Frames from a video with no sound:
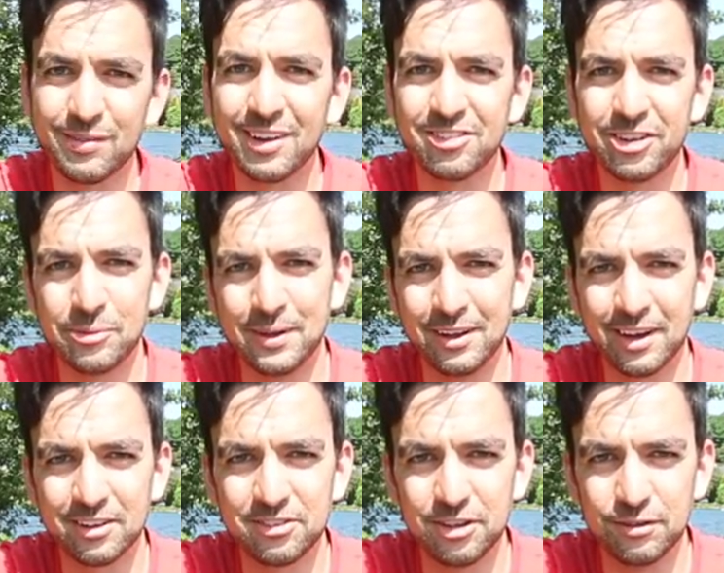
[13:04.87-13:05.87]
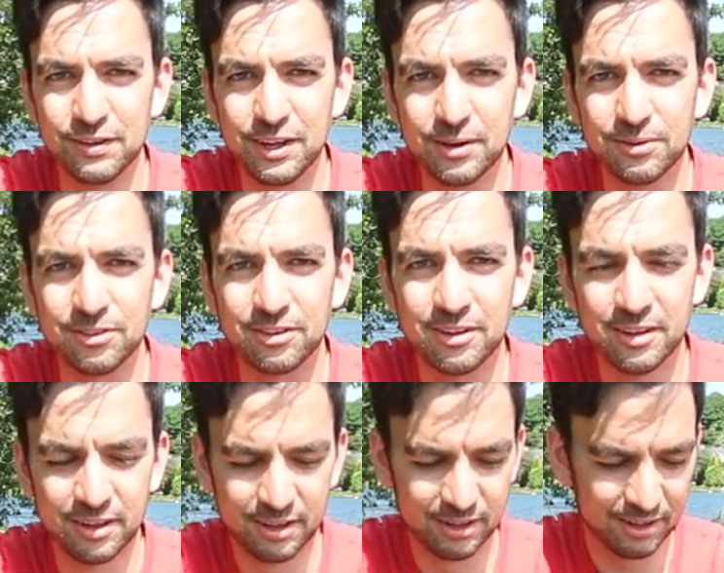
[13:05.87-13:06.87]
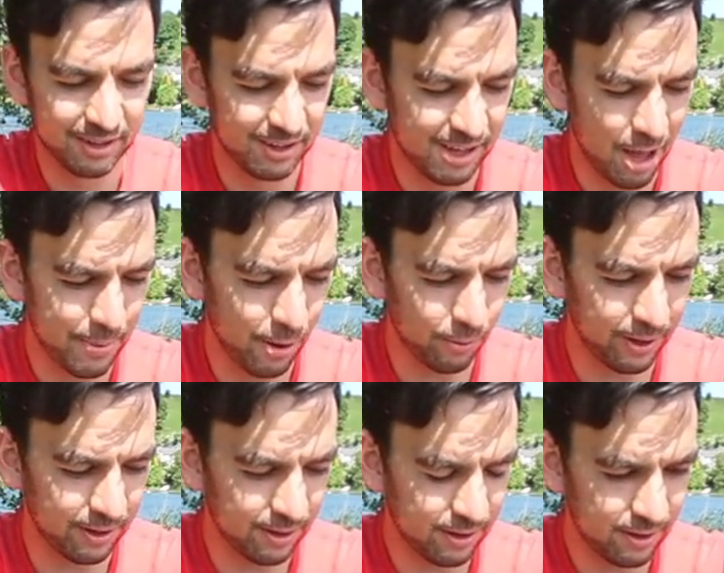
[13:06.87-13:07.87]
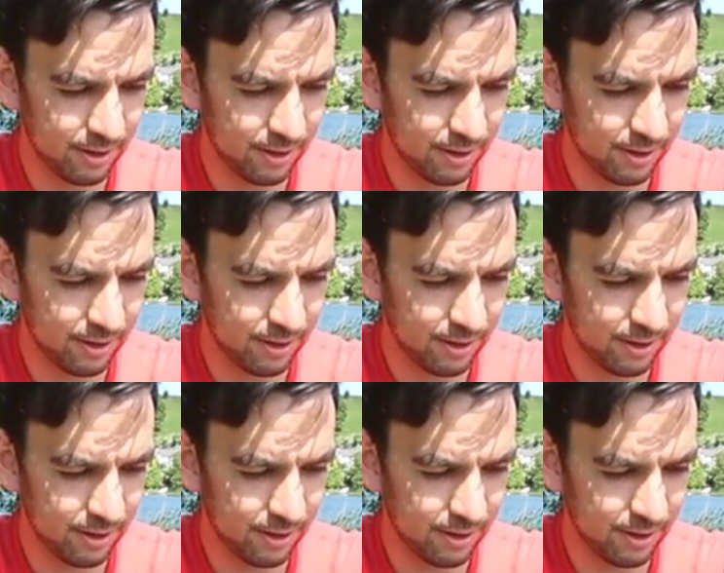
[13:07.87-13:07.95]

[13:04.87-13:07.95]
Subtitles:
I've answered them in the last two videos about it.